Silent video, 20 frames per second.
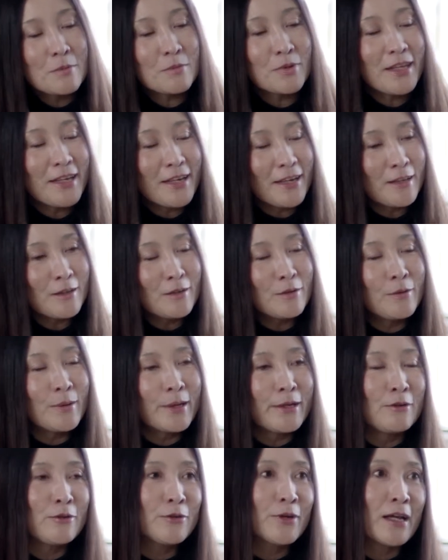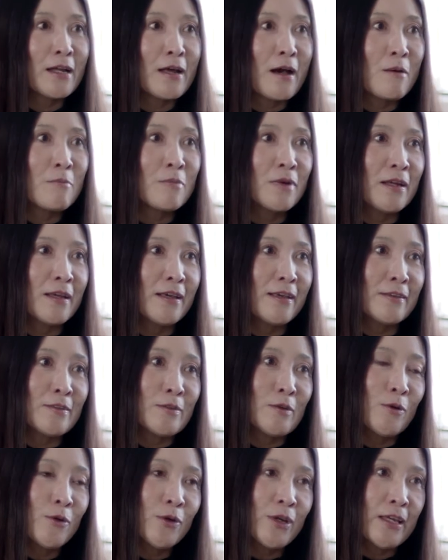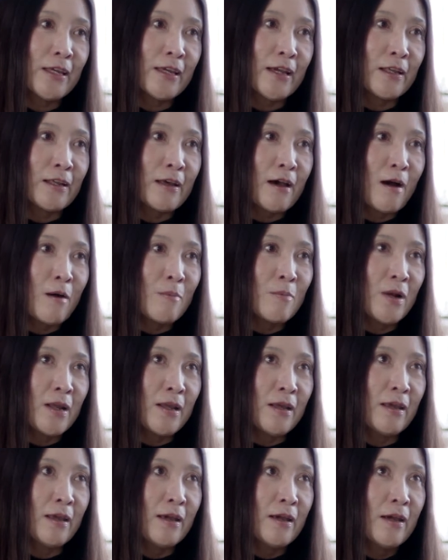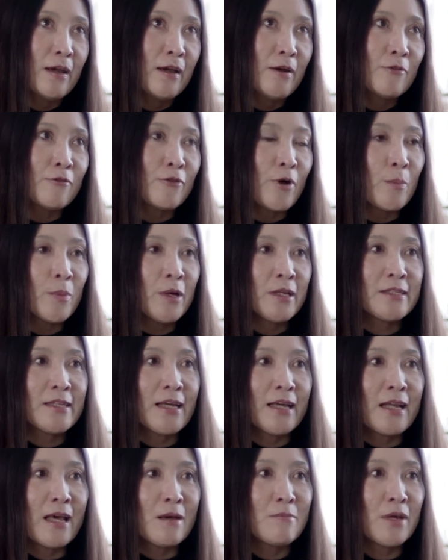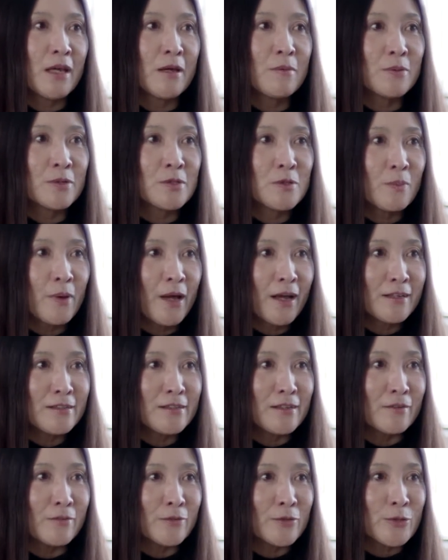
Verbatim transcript: But the other way I look at harmony is looking at harmony from a dynamic perspective,